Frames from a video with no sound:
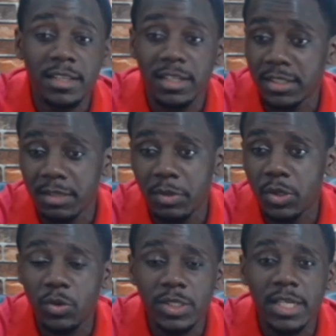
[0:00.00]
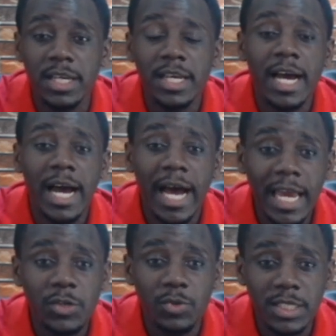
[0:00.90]
That's it, because I
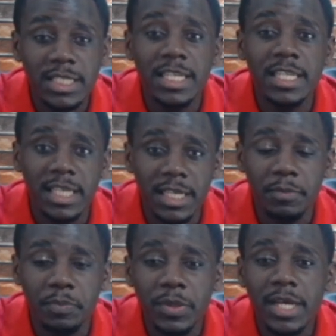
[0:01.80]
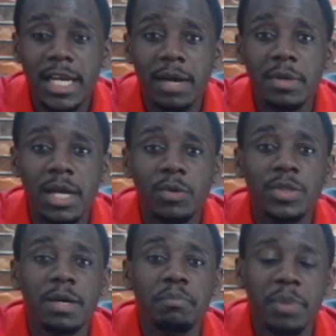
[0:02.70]
trust in him coming out with
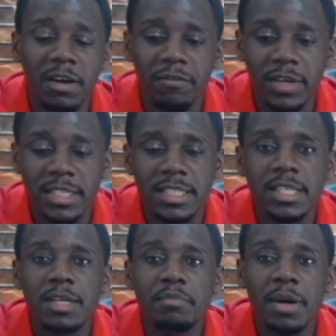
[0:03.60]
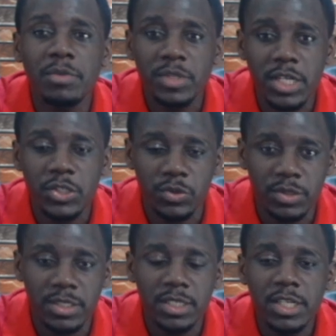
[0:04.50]
the perfect
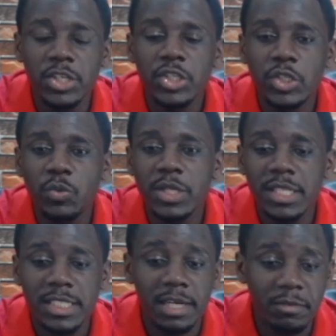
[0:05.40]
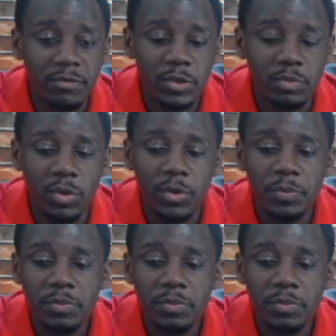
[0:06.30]
permutations to win this game of football.